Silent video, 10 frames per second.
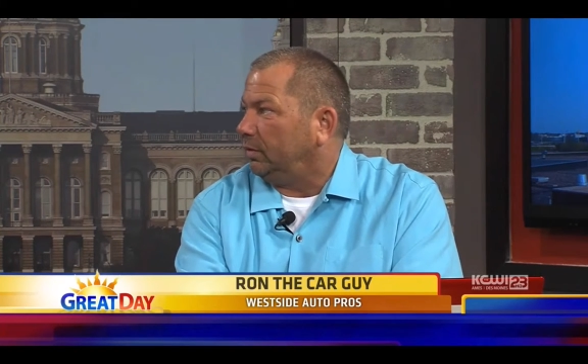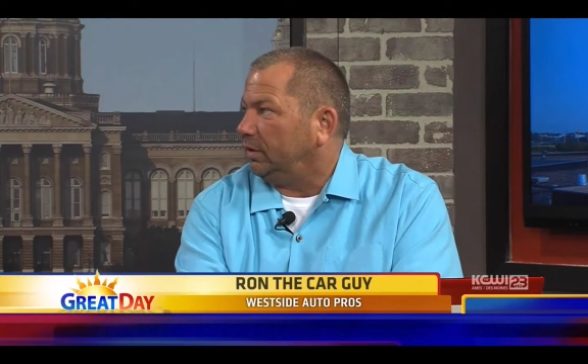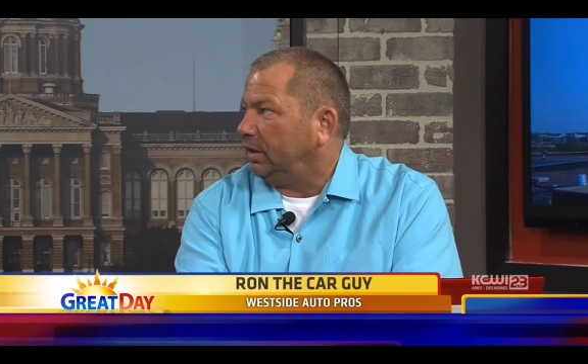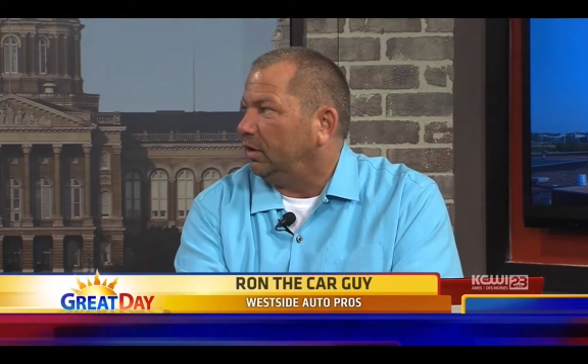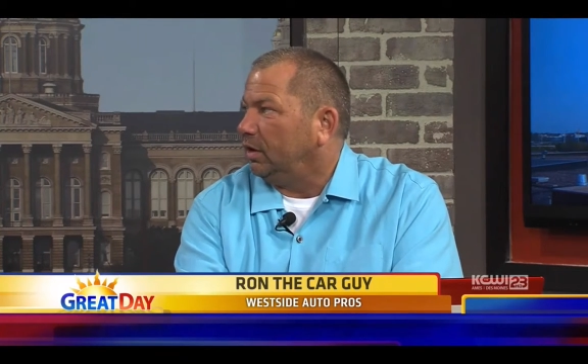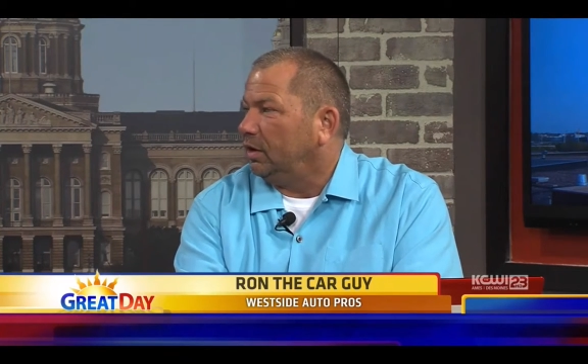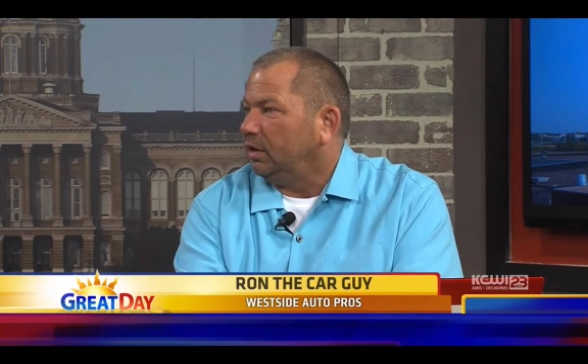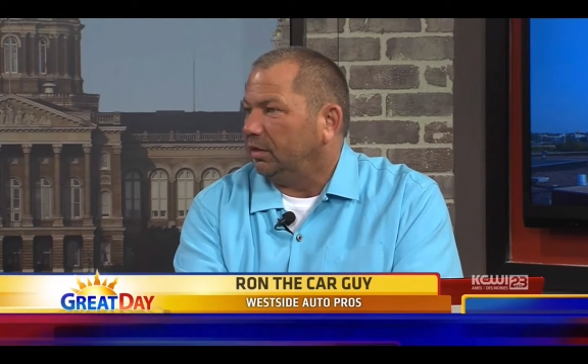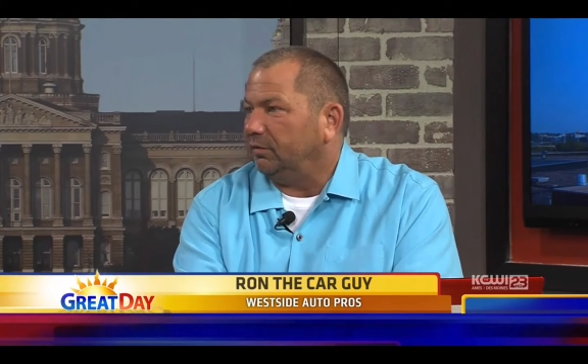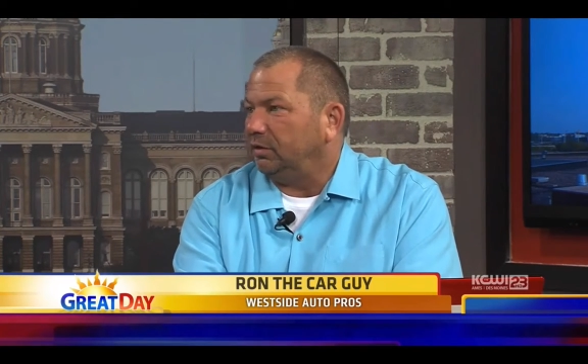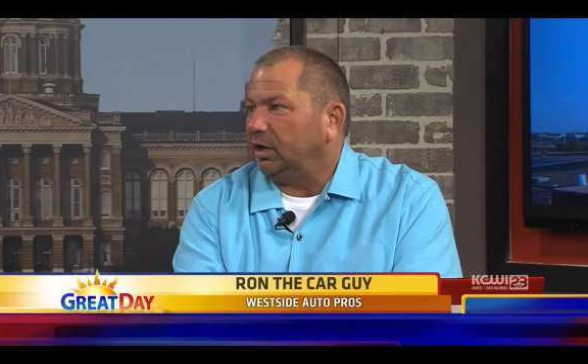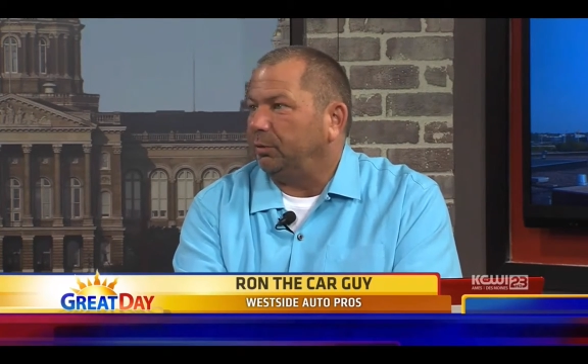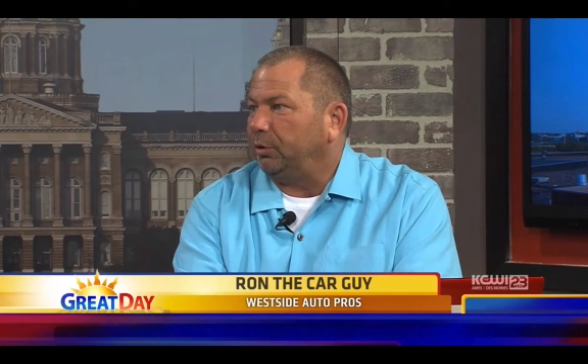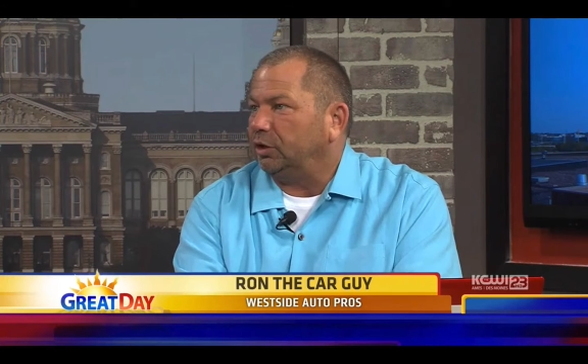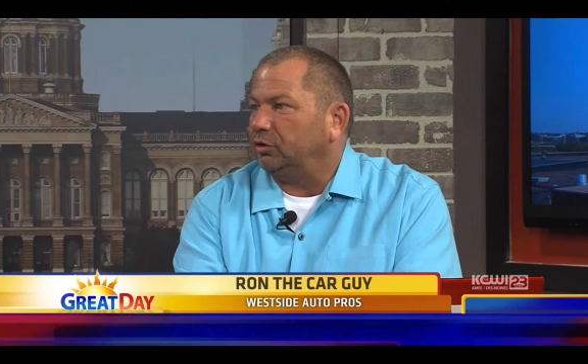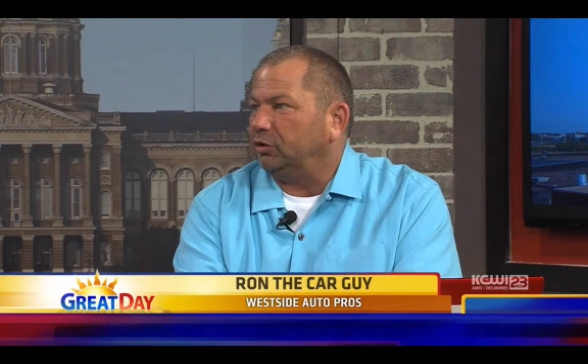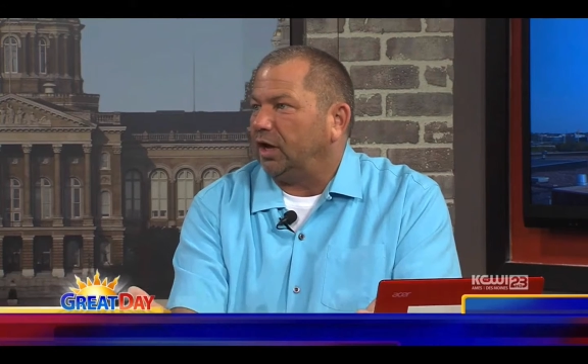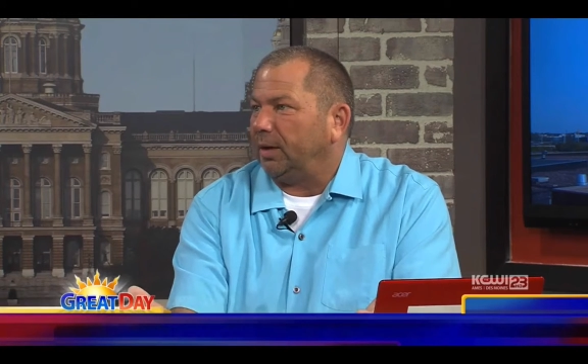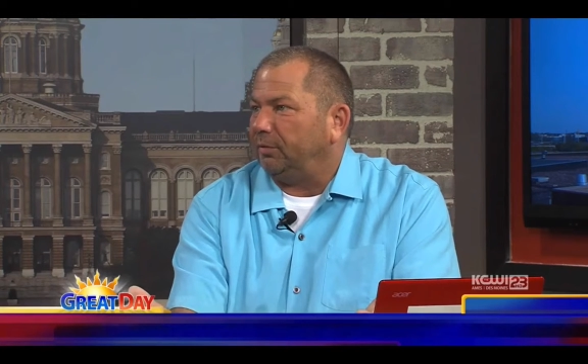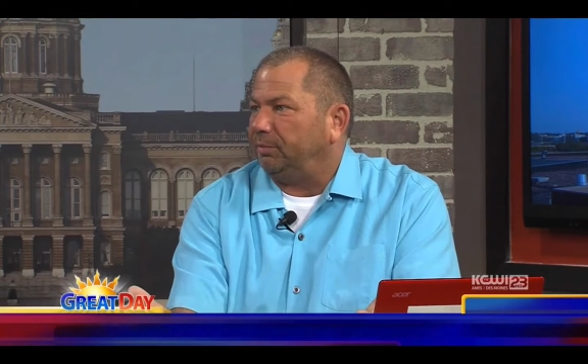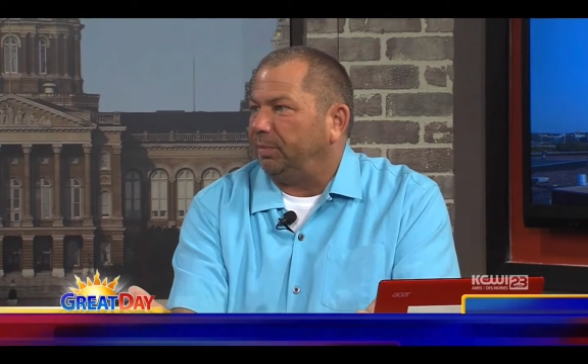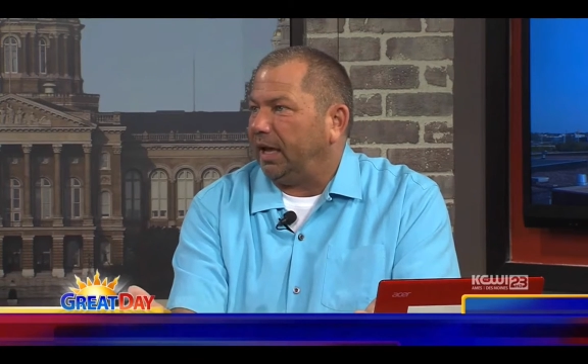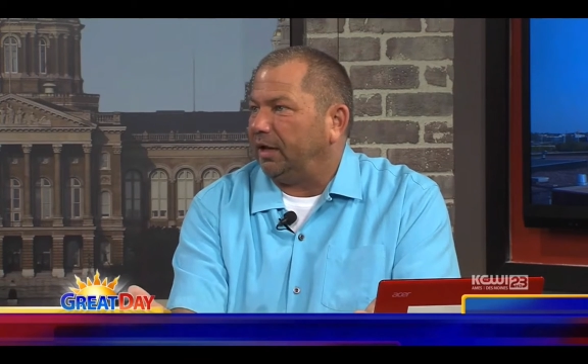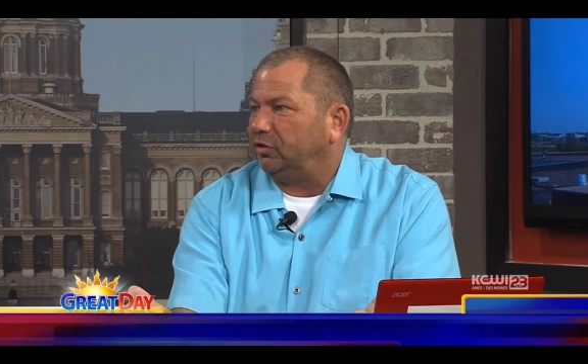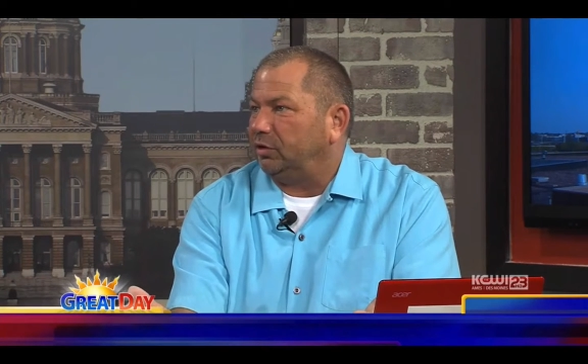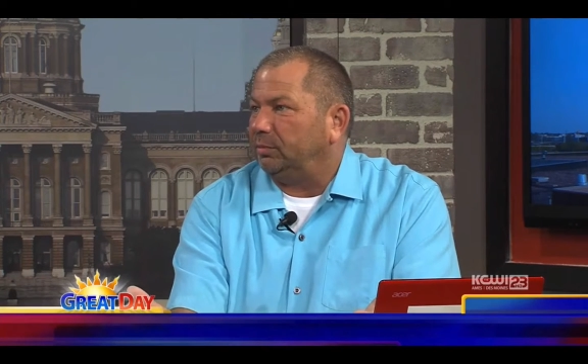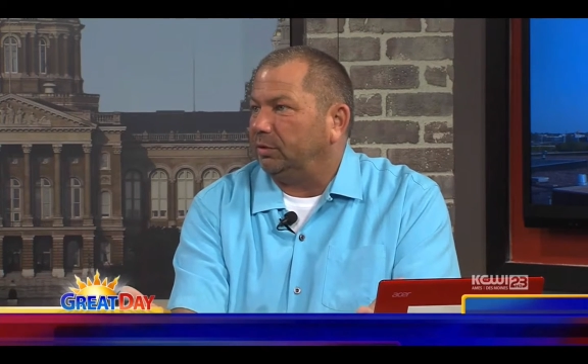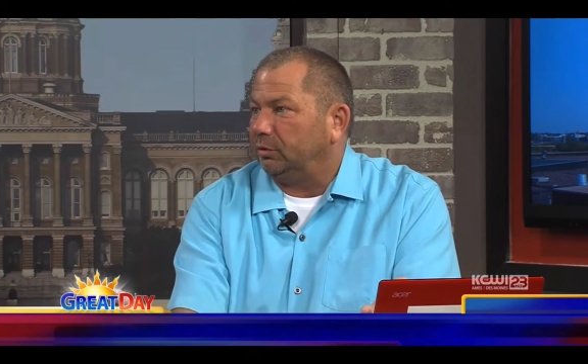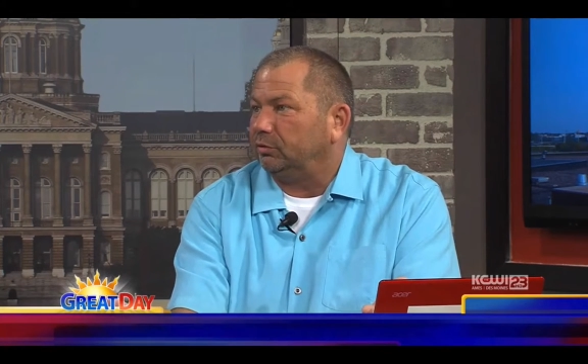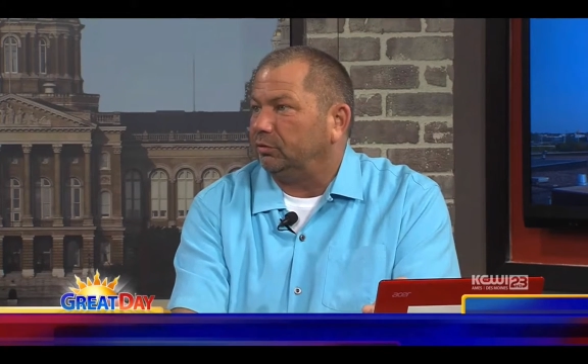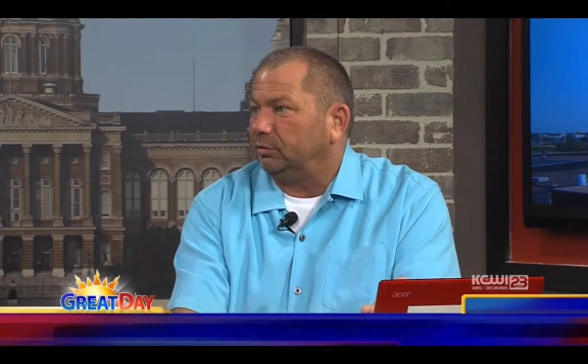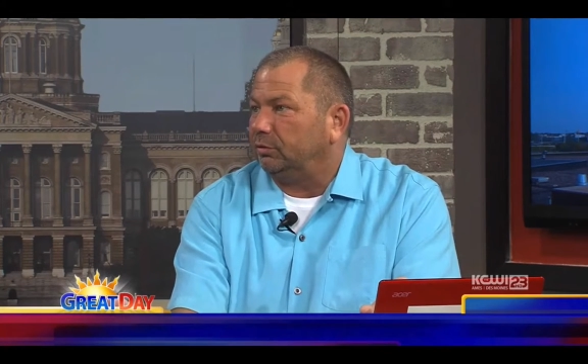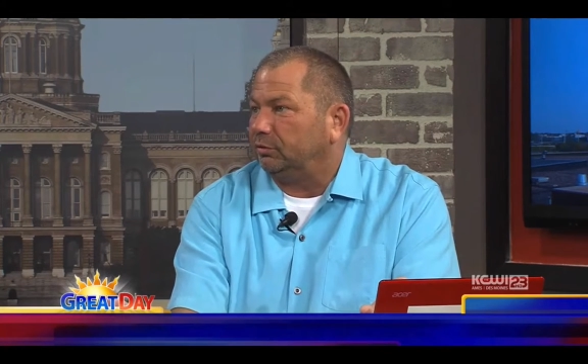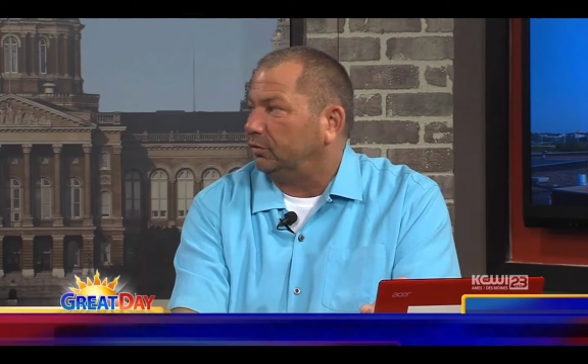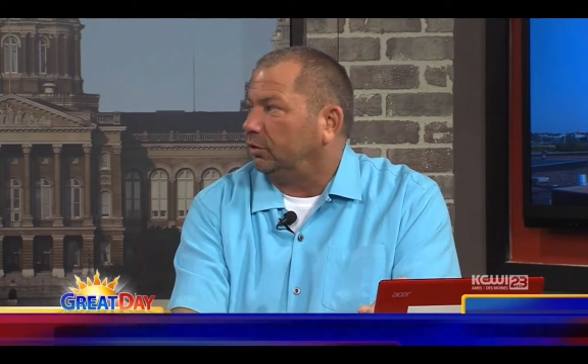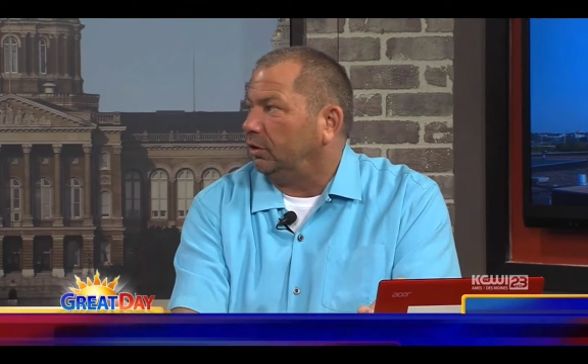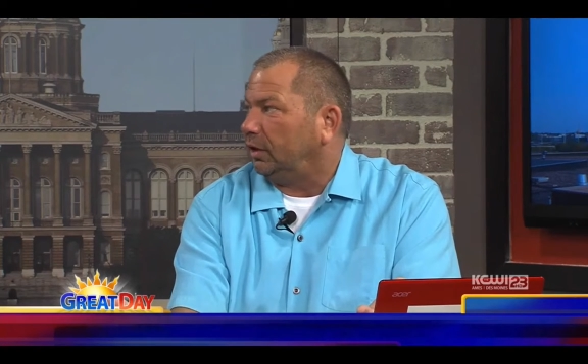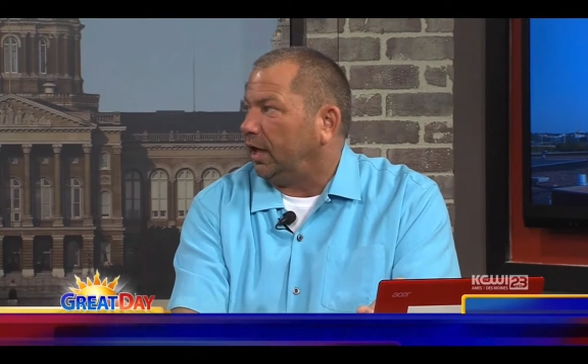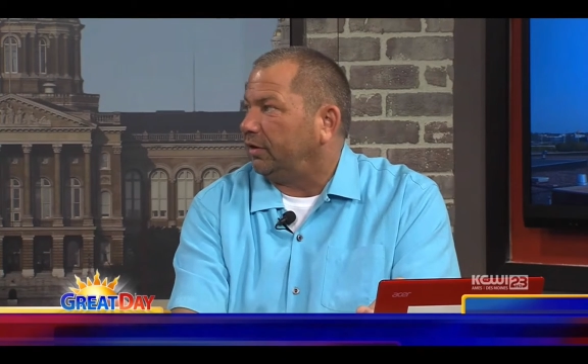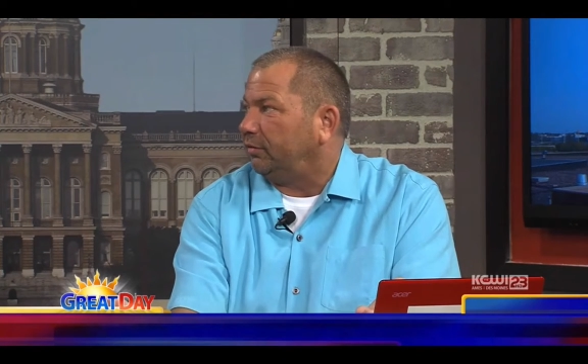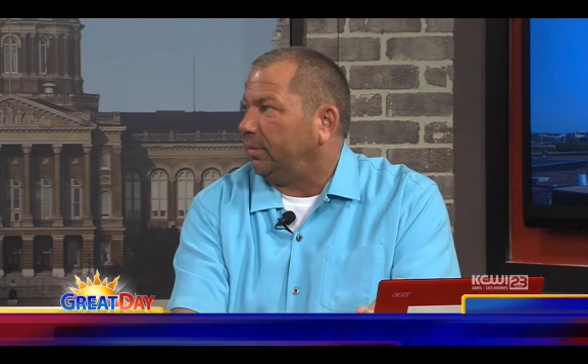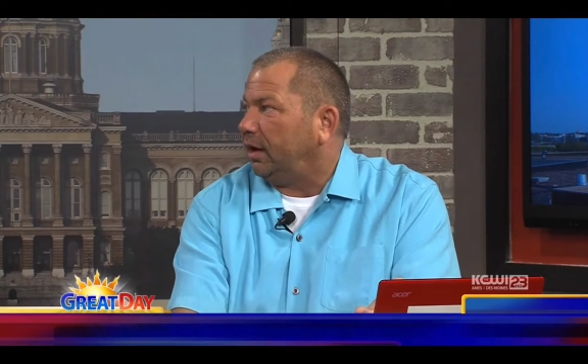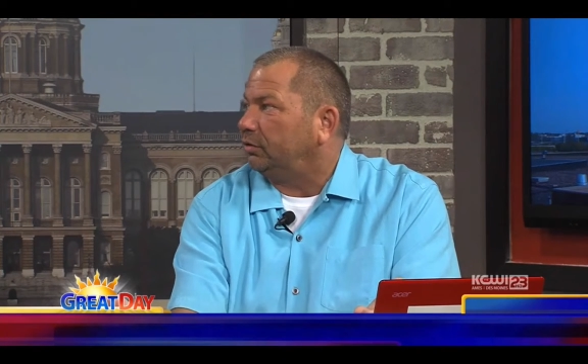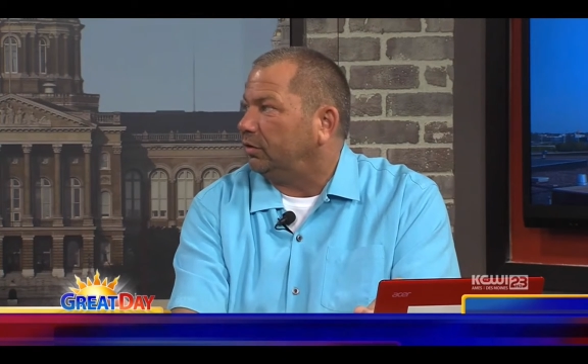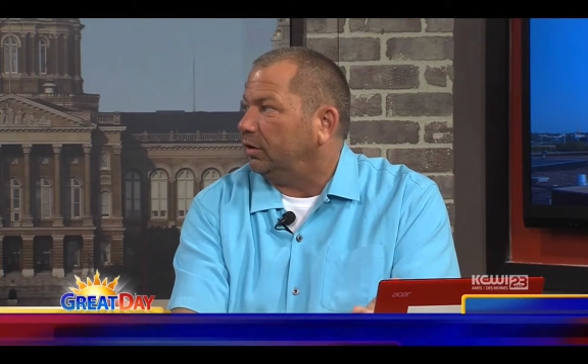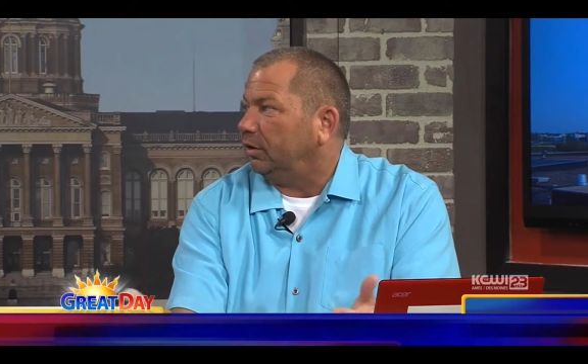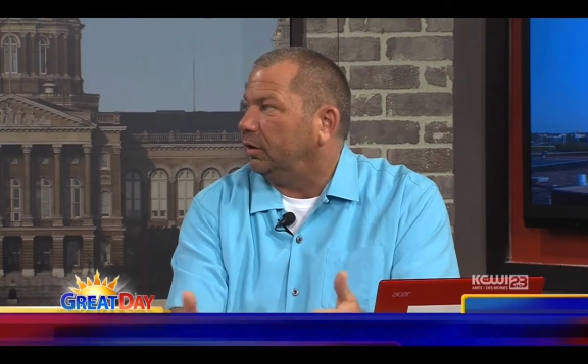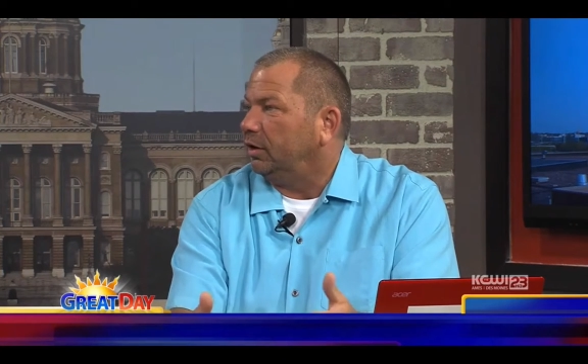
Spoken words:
I mean, they've done a pretty good job of patching them, but there's still a lot of them out there.